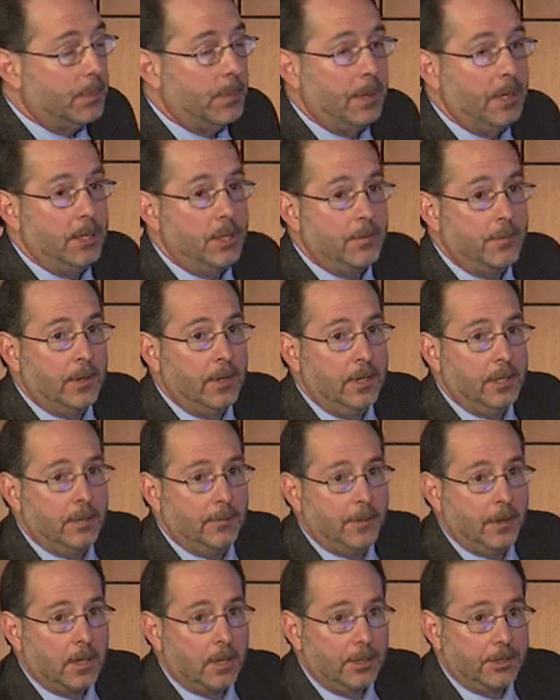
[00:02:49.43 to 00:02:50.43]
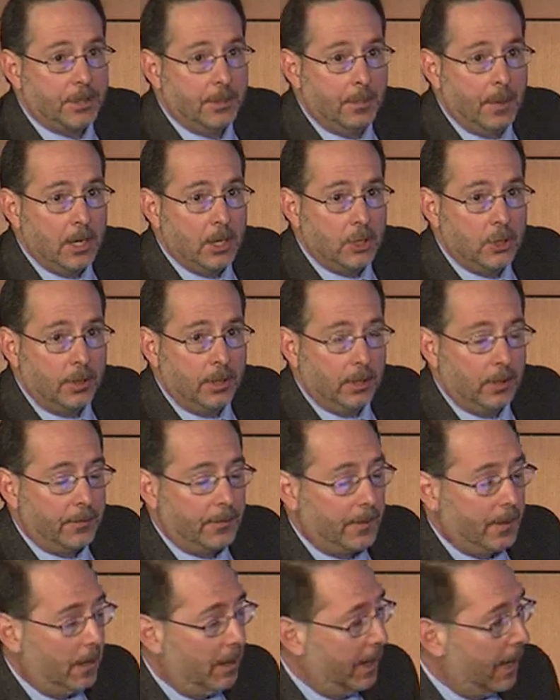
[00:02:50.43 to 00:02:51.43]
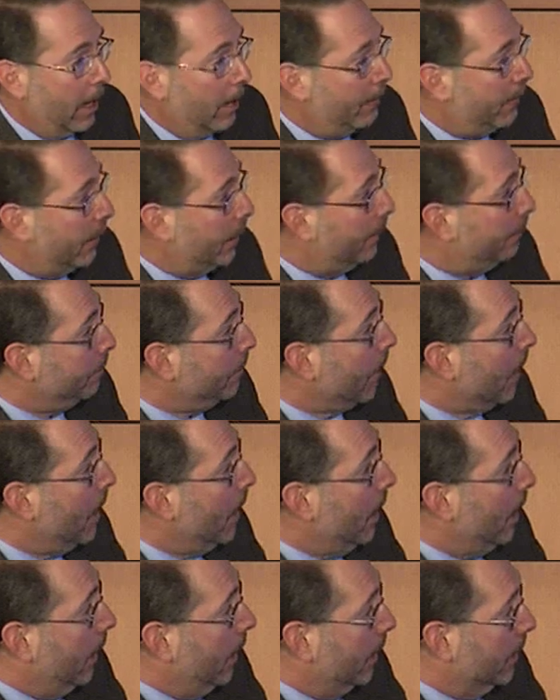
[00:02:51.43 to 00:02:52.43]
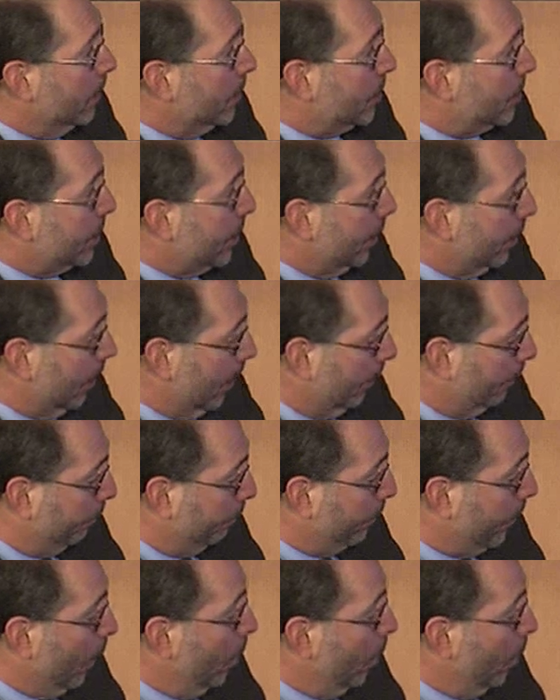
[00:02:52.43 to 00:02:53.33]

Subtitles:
but it's very difficult to measure interferon alpha in serum.